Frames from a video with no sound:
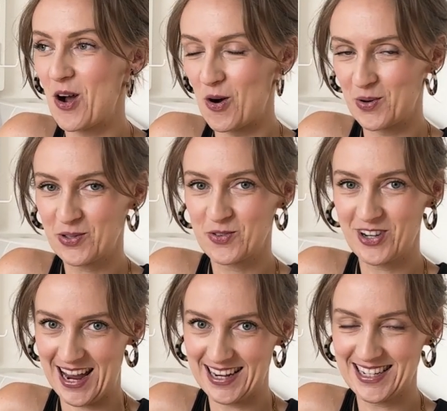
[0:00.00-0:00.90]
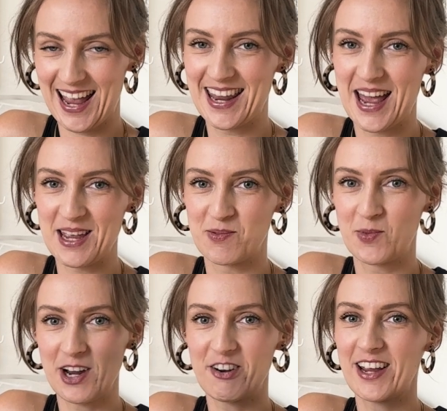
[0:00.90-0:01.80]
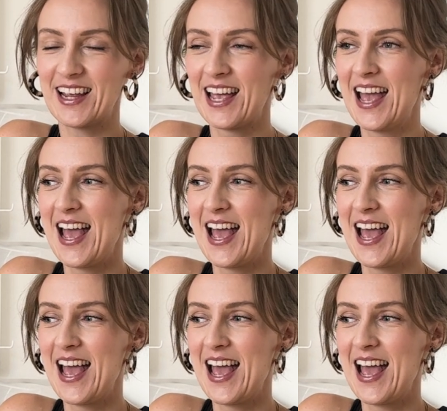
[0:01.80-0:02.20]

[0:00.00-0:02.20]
always forget, and I am wearing